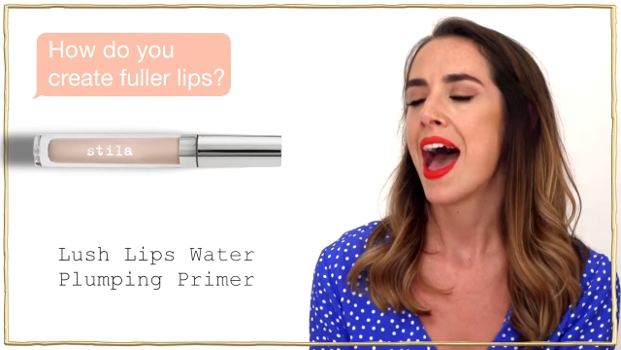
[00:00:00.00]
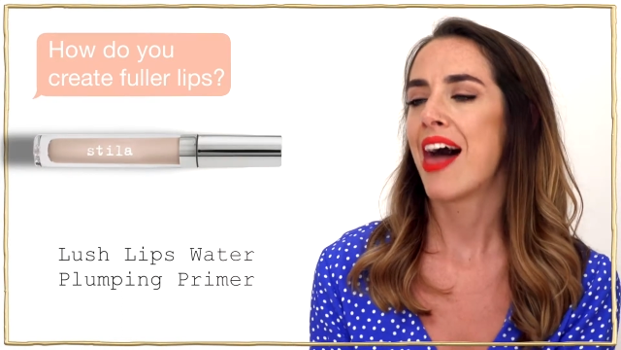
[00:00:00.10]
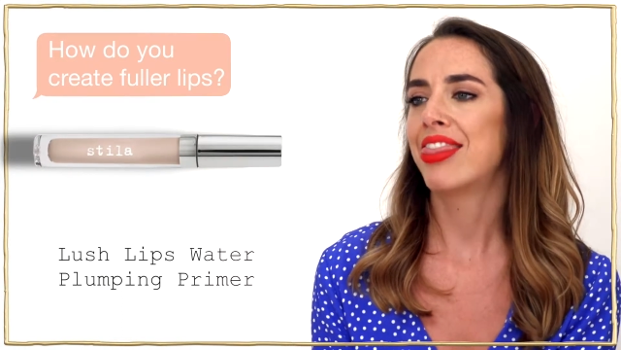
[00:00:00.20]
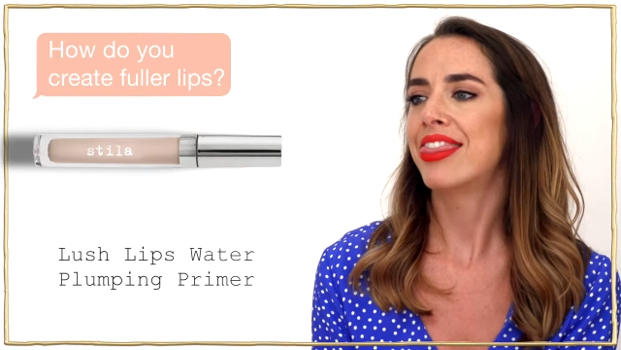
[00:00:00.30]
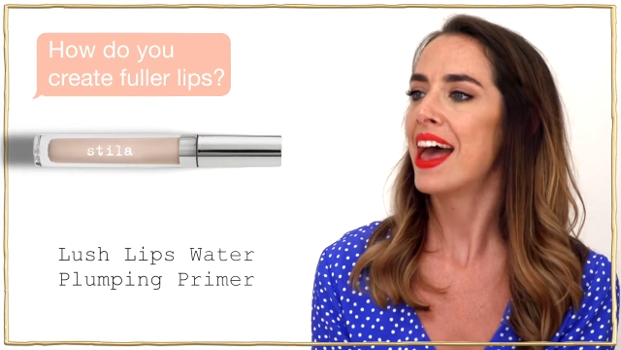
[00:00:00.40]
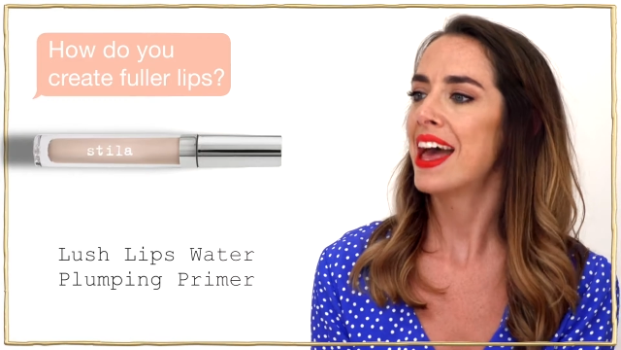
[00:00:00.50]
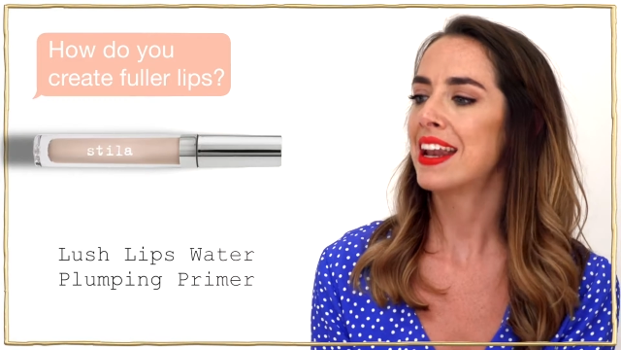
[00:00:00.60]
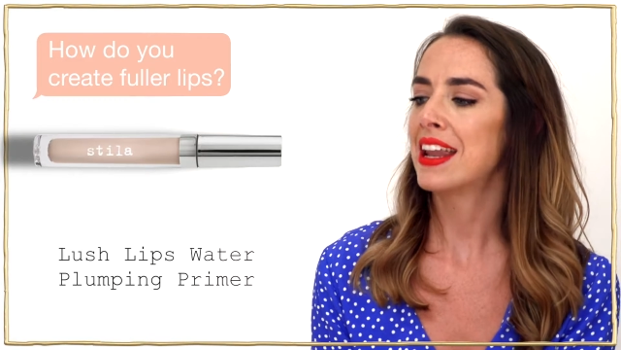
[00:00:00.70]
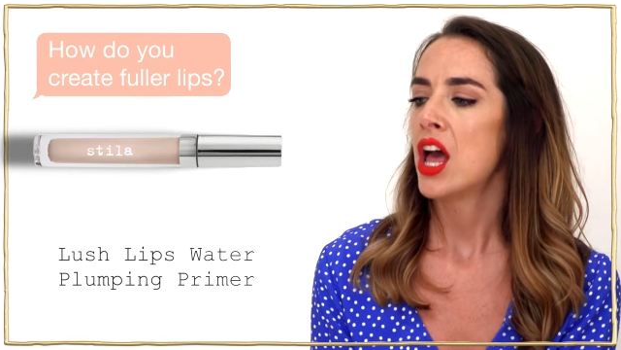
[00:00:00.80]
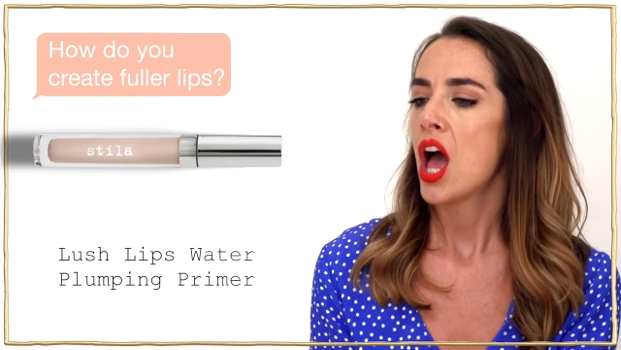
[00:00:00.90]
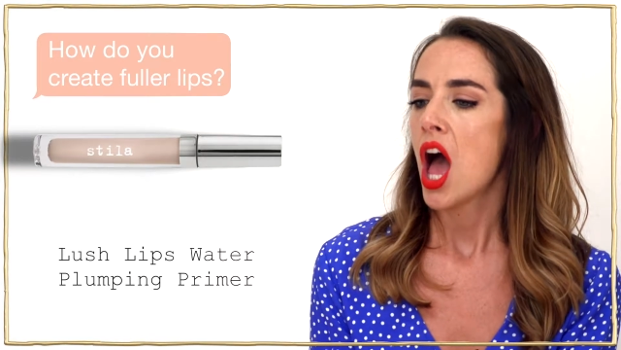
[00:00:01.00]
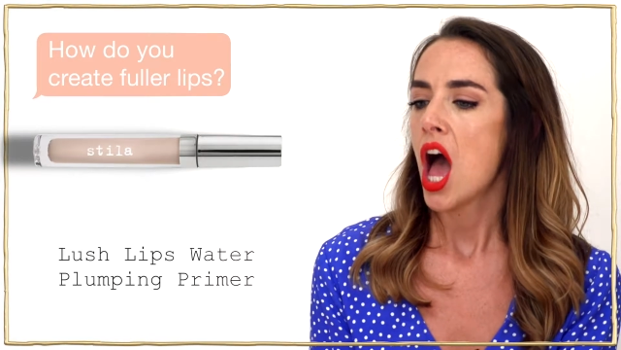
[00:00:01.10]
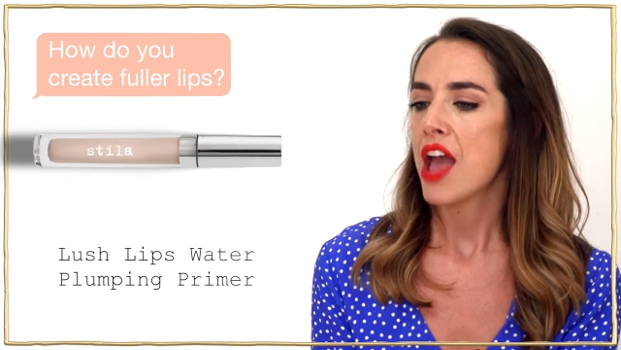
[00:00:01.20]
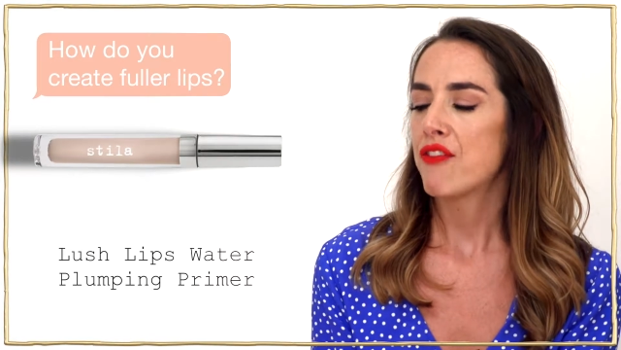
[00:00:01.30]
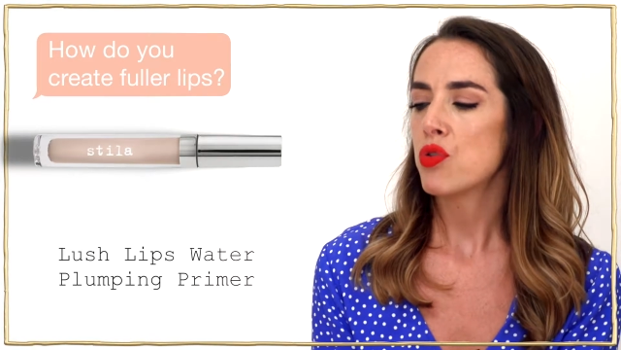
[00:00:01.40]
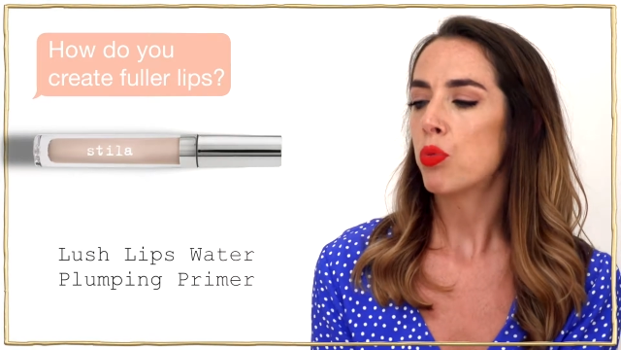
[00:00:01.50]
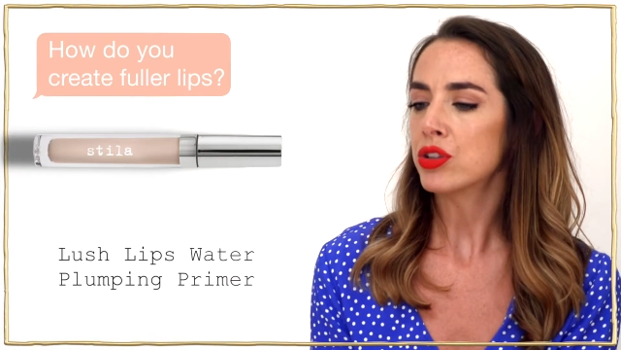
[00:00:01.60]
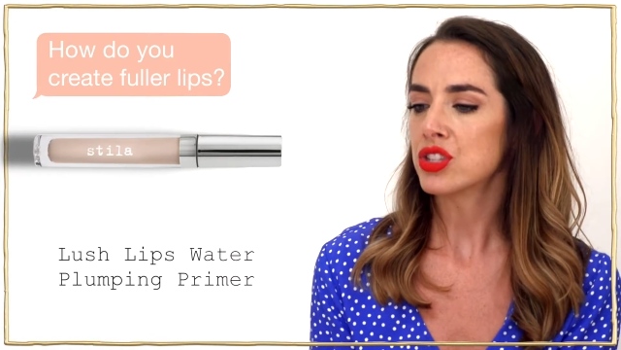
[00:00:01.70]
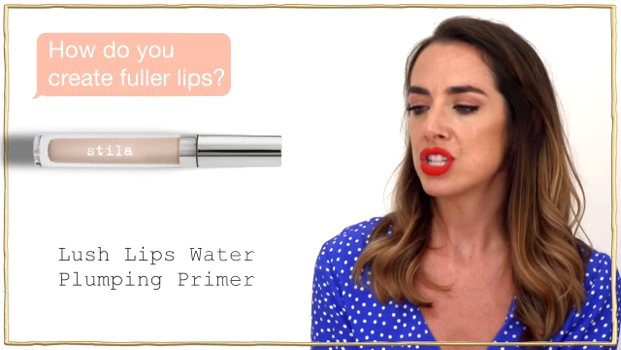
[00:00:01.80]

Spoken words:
And then if you want